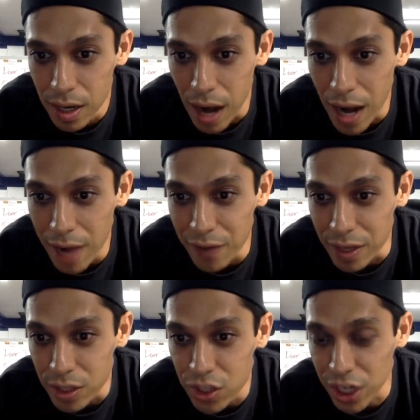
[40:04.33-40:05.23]

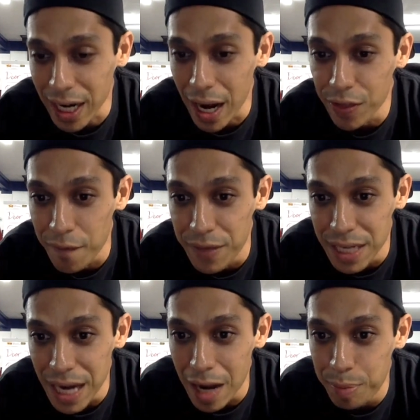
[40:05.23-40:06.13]
Ivan, check out the
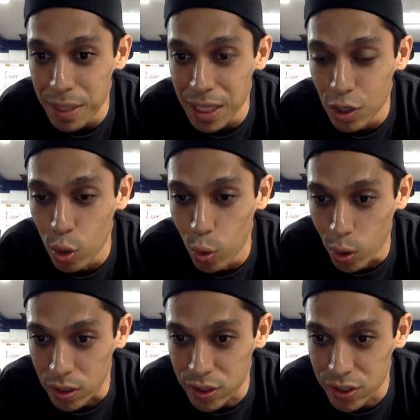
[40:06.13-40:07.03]
VIP
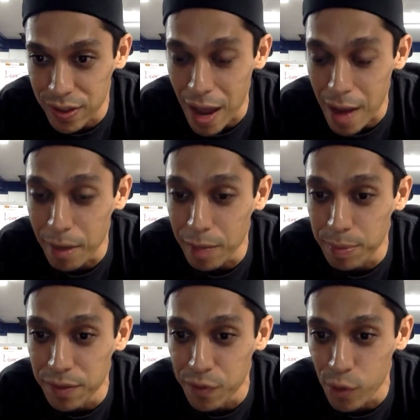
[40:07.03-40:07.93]
course. That might be
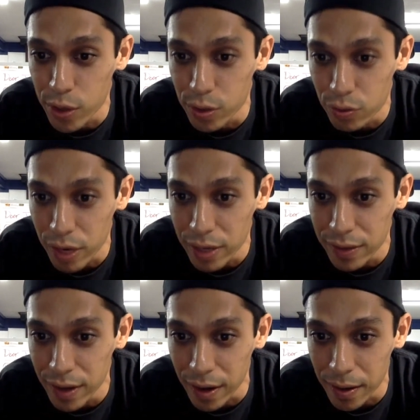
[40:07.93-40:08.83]
for you right
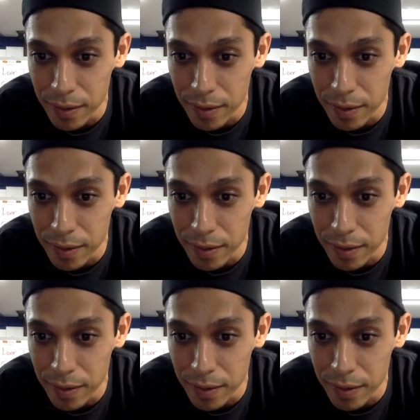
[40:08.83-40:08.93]
there.